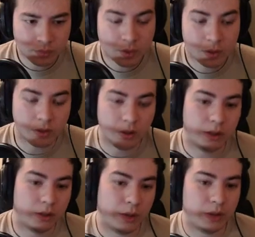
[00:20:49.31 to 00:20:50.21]
So you can
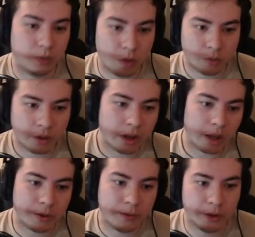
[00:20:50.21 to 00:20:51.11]
either play as a 1/1,
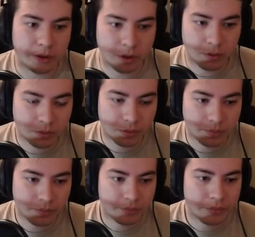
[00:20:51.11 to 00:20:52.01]
help you fill your curve.
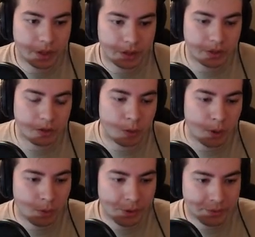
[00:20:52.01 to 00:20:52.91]
It's just a
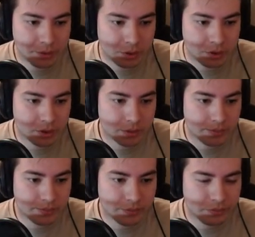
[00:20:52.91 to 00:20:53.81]
1/1, so it's
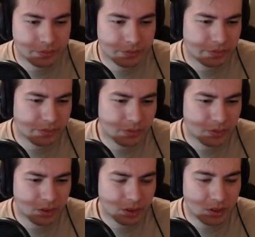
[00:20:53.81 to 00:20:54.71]

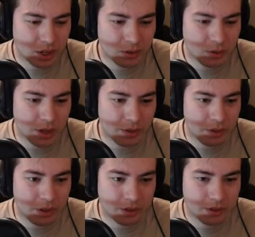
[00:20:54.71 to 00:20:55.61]
dies to a lot of
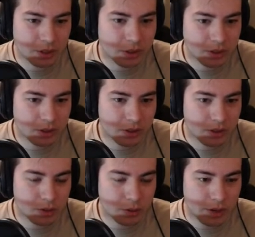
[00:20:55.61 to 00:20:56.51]
things. It doesn't
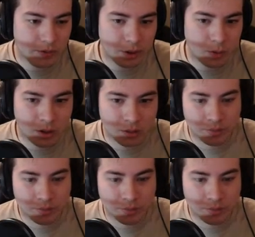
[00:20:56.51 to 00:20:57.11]
trade very well.